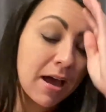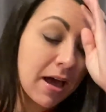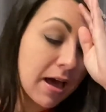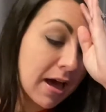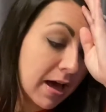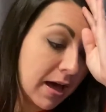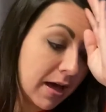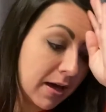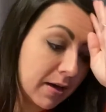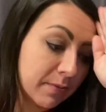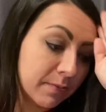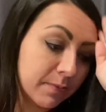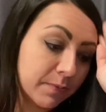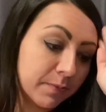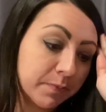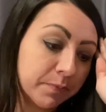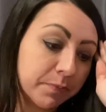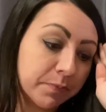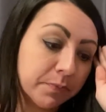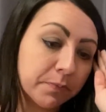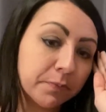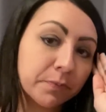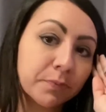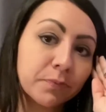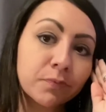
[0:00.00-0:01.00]
I'm
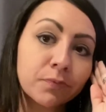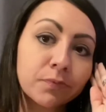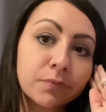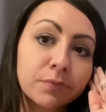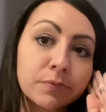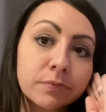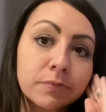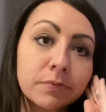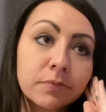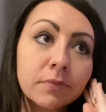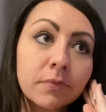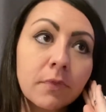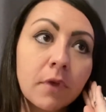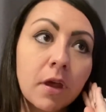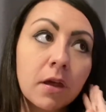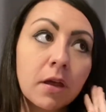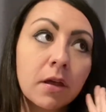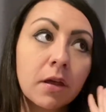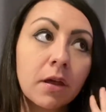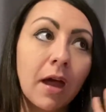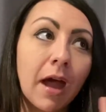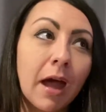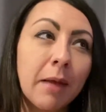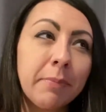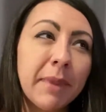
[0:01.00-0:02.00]

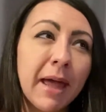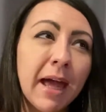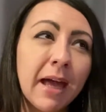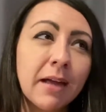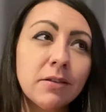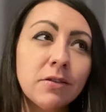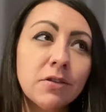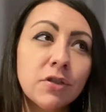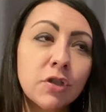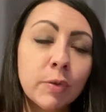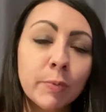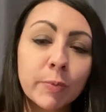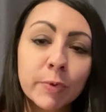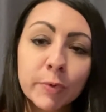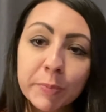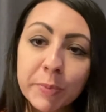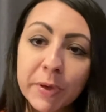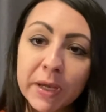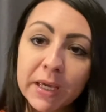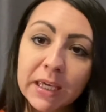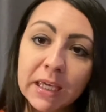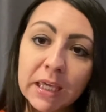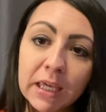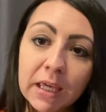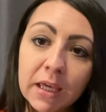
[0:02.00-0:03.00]
not super
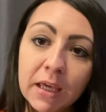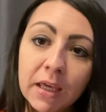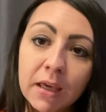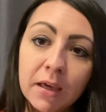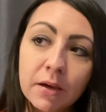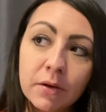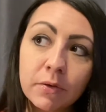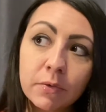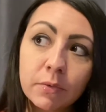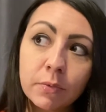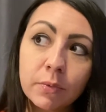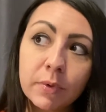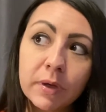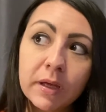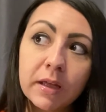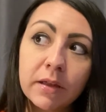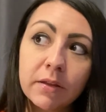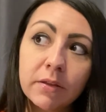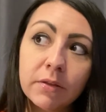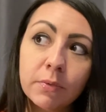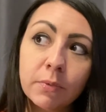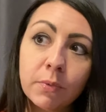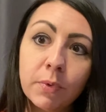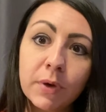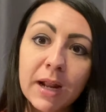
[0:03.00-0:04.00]
picky
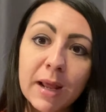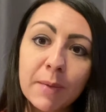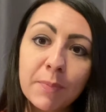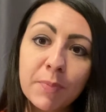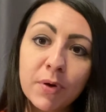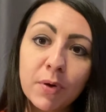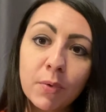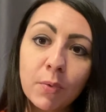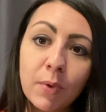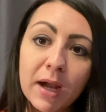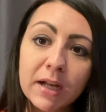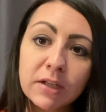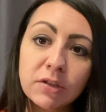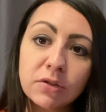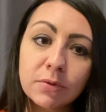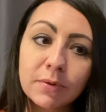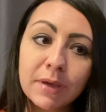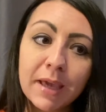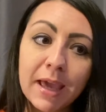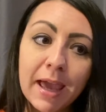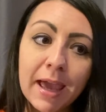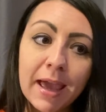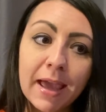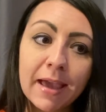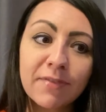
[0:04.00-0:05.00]
with what I put
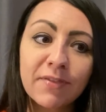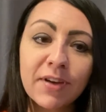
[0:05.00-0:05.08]
Y2K.